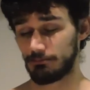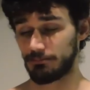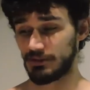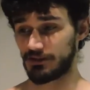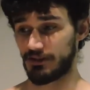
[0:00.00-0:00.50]

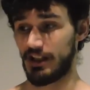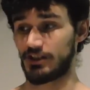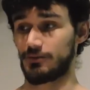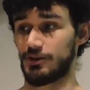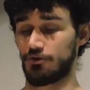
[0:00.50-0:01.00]
So
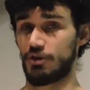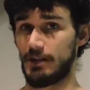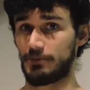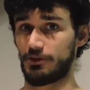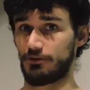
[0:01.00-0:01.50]
when you
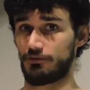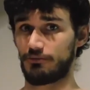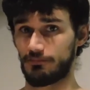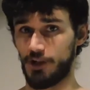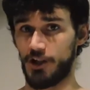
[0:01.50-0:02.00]
drop your
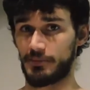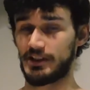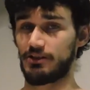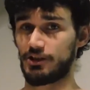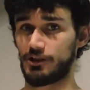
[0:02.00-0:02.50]
arms
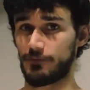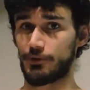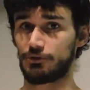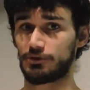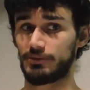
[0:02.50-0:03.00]
down here for
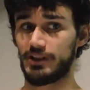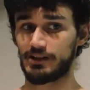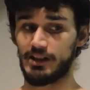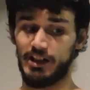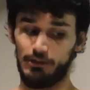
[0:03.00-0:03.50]
shoulder press,
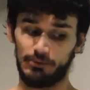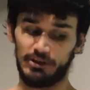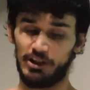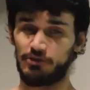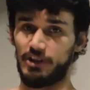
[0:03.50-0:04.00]
it
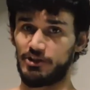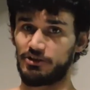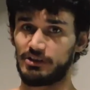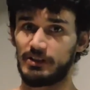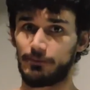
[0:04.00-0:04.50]
really stretches
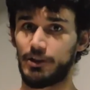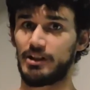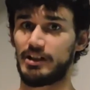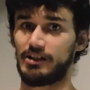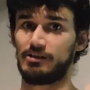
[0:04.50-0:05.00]
this front
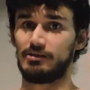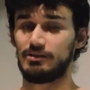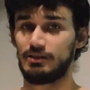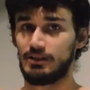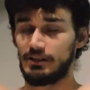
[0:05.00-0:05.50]
delt
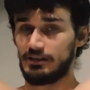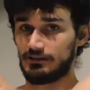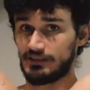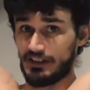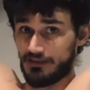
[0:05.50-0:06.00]

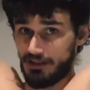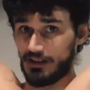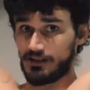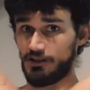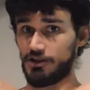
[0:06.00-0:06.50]
like
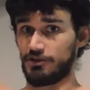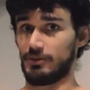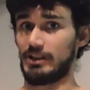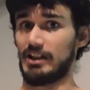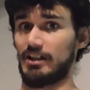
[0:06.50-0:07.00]
this all the
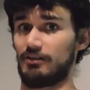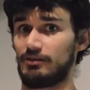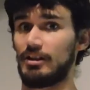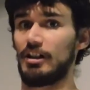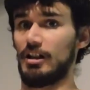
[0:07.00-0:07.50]
way down,
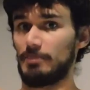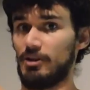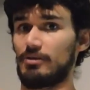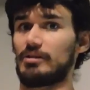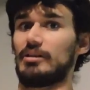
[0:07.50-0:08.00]

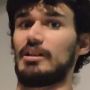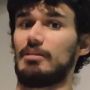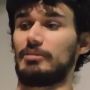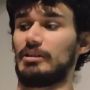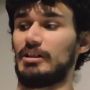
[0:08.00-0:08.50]
opposed to
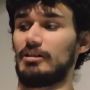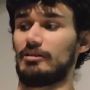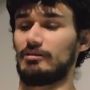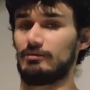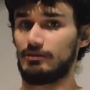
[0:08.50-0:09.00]
coming here.